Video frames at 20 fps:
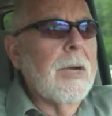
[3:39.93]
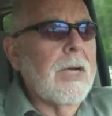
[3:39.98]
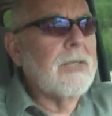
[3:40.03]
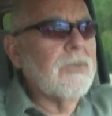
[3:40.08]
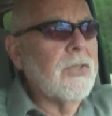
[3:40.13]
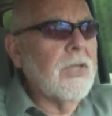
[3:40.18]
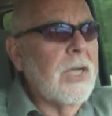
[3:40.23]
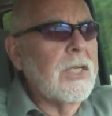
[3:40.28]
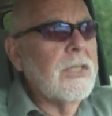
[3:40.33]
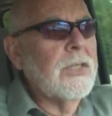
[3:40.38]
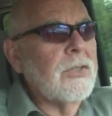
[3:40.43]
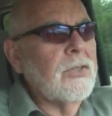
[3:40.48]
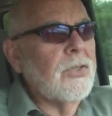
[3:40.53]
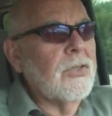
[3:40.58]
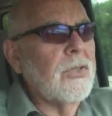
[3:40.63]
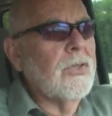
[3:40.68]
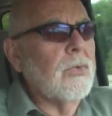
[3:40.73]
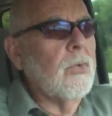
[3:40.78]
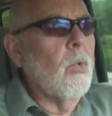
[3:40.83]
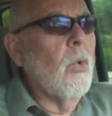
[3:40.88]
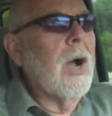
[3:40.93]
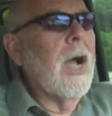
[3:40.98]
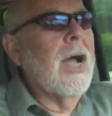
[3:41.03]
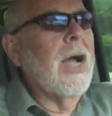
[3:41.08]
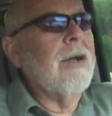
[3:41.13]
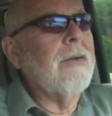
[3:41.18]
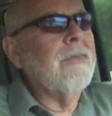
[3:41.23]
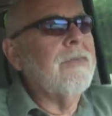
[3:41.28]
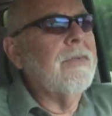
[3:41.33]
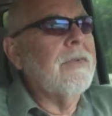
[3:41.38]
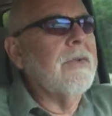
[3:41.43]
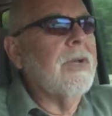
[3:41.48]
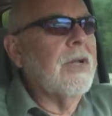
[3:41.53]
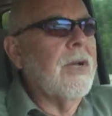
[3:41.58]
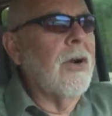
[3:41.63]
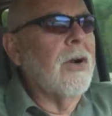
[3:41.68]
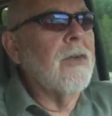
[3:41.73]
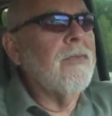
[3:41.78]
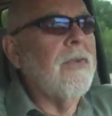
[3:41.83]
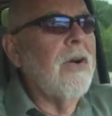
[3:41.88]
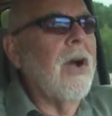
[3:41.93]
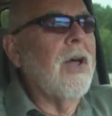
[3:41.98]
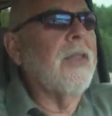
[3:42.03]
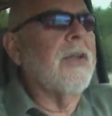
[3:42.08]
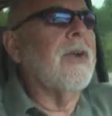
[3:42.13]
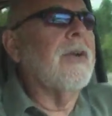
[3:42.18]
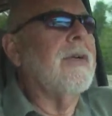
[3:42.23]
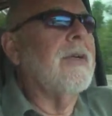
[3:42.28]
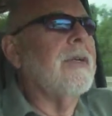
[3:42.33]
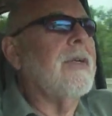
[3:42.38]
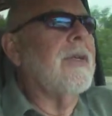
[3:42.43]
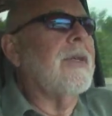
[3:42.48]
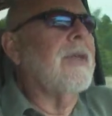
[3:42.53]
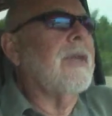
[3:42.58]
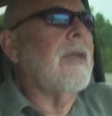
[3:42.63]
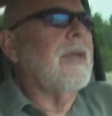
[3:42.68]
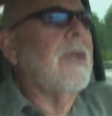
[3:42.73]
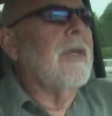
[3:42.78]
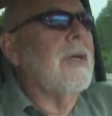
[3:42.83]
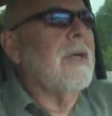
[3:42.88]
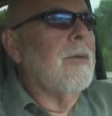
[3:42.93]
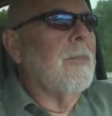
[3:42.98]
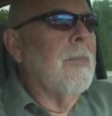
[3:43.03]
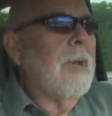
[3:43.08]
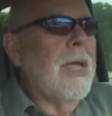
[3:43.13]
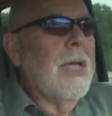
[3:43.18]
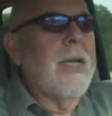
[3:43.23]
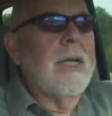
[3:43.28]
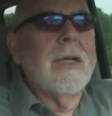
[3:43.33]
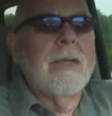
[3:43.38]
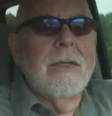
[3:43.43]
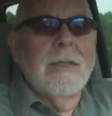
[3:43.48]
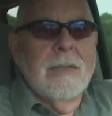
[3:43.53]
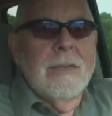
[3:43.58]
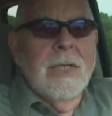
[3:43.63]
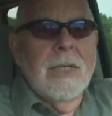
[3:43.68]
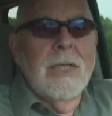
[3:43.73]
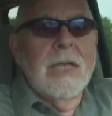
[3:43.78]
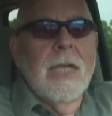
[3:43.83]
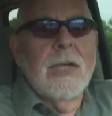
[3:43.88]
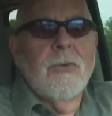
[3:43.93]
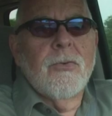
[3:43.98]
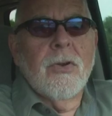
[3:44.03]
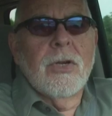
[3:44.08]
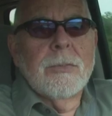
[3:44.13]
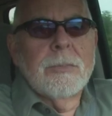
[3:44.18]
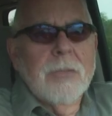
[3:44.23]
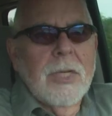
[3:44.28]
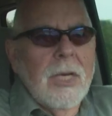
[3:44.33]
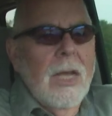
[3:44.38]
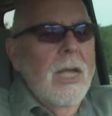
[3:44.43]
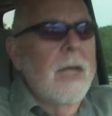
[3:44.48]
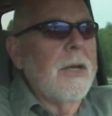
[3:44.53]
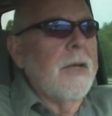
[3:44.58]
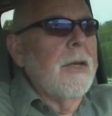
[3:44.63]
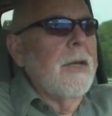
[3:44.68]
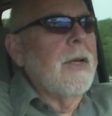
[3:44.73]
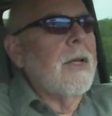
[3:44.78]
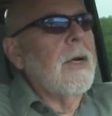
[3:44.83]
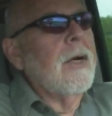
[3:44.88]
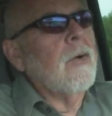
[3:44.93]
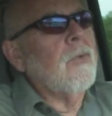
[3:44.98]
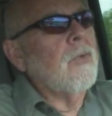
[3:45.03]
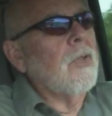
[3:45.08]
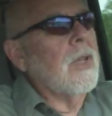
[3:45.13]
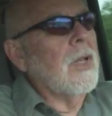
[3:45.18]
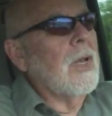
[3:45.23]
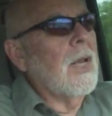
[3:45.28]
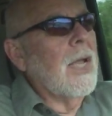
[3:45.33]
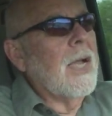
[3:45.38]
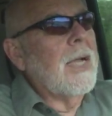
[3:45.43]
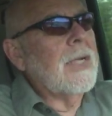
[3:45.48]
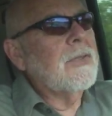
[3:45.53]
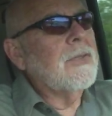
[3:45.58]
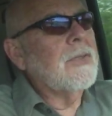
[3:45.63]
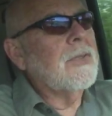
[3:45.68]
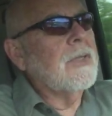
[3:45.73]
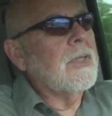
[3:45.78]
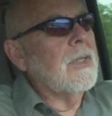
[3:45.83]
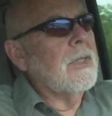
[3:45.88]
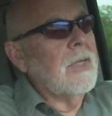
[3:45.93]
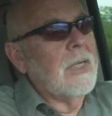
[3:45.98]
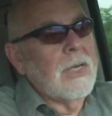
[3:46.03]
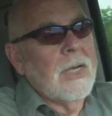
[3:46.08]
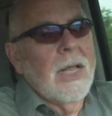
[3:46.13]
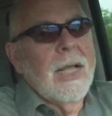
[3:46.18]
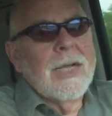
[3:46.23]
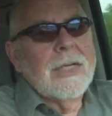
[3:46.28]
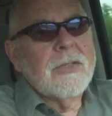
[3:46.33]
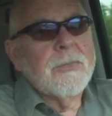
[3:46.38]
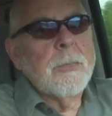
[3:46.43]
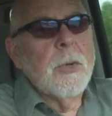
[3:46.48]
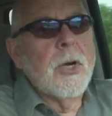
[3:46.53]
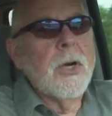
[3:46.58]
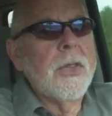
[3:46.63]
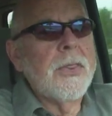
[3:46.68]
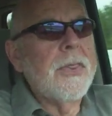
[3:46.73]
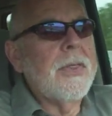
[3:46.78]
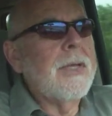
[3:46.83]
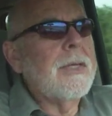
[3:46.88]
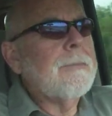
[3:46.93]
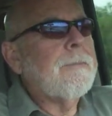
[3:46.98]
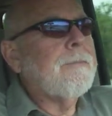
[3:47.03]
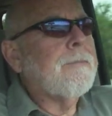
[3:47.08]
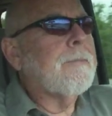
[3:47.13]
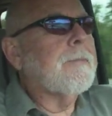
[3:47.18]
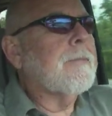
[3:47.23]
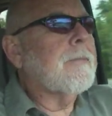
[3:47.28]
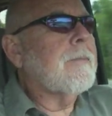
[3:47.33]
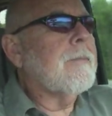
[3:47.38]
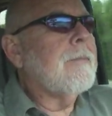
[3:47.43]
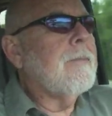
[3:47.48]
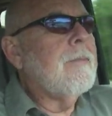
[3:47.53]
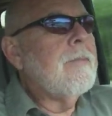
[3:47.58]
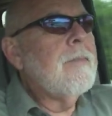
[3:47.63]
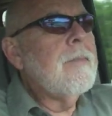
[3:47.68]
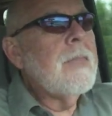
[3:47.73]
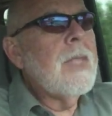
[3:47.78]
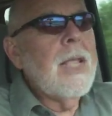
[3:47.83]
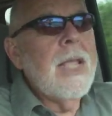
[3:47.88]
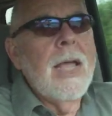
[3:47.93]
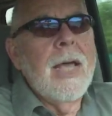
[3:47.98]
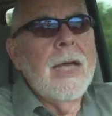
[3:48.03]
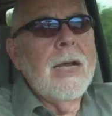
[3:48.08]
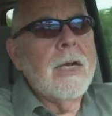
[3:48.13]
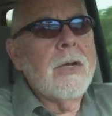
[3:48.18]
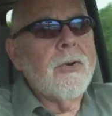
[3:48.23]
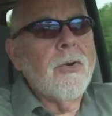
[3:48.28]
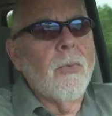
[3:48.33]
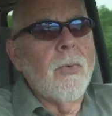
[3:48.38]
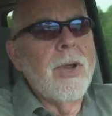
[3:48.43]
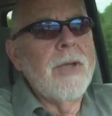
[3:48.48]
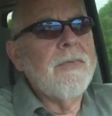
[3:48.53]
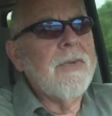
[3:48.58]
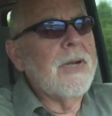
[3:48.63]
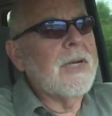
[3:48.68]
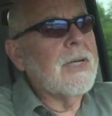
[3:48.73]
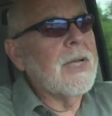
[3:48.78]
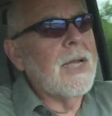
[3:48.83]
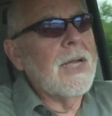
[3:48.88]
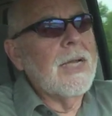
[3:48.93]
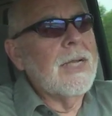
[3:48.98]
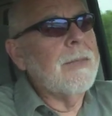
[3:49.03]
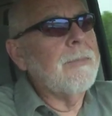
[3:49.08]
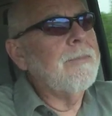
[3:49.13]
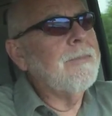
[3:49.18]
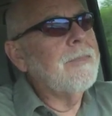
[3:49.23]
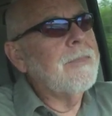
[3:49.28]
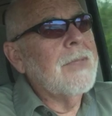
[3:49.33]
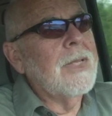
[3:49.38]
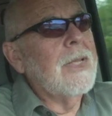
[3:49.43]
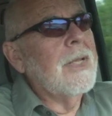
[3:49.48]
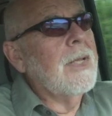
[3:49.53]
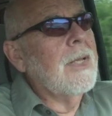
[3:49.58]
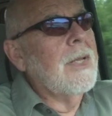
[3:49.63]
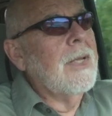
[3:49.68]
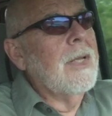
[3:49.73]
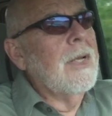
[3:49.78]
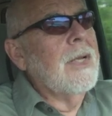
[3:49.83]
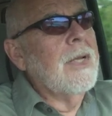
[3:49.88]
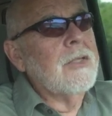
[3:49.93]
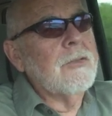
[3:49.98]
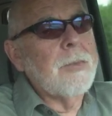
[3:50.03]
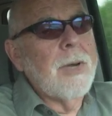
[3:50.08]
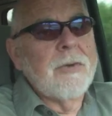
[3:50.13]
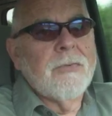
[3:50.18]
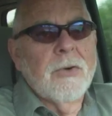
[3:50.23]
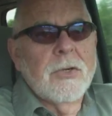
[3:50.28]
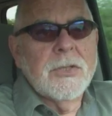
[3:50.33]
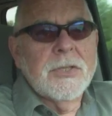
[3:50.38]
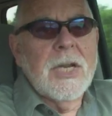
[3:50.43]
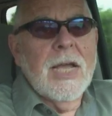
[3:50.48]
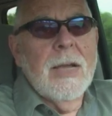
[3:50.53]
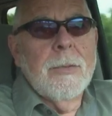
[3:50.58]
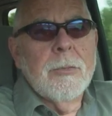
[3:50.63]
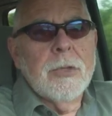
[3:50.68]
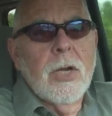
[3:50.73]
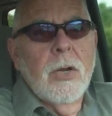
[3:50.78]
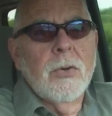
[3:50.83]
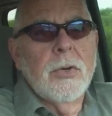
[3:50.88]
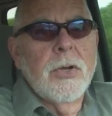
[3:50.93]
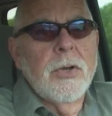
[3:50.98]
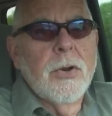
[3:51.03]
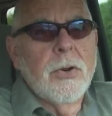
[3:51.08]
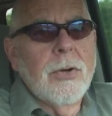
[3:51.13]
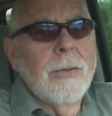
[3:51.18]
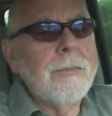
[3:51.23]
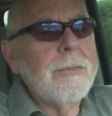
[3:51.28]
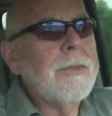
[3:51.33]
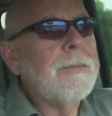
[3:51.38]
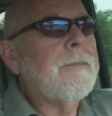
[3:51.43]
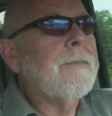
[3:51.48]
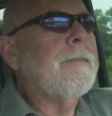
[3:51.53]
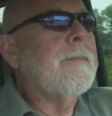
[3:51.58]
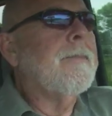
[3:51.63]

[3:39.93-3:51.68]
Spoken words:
my son's wife, and her father made a 10-day trip to London over the last month. Had a terrific time. It's my first time to go to Europe,